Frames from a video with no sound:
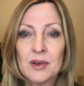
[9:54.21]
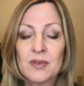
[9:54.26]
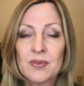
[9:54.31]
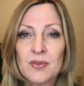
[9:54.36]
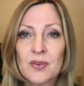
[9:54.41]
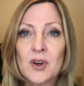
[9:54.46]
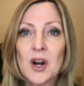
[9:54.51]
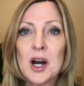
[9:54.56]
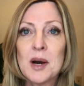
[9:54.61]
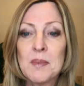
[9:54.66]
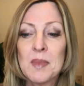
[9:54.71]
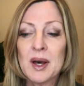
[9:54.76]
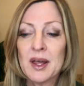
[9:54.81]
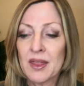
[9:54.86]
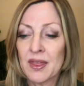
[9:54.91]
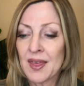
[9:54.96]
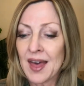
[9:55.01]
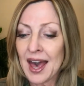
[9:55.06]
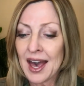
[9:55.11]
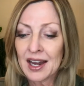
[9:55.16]
from
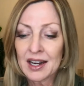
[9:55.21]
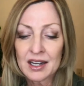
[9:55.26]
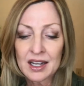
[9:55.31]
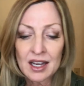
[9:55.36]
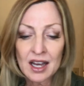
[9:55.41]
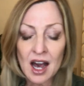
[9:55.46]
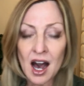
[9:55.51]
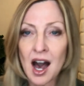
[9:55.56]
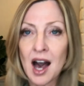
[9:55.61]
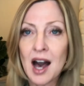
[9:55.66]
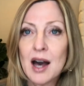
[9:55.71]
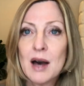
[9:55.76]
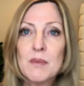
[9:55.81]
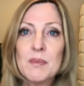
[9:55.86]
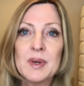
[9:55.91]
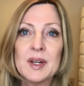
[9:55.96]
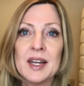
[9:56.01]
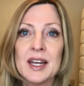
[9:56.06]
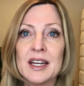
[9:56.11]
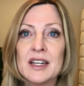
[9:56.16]
that
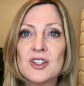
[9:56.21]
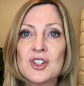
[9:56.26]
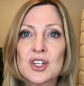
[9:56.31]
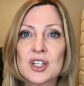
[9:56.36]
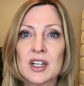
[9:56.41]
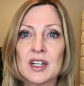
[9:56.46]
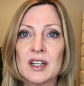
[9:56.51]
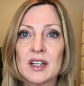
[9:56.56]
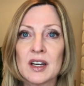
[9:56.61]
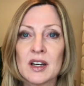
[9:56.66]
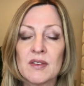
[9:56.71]
combination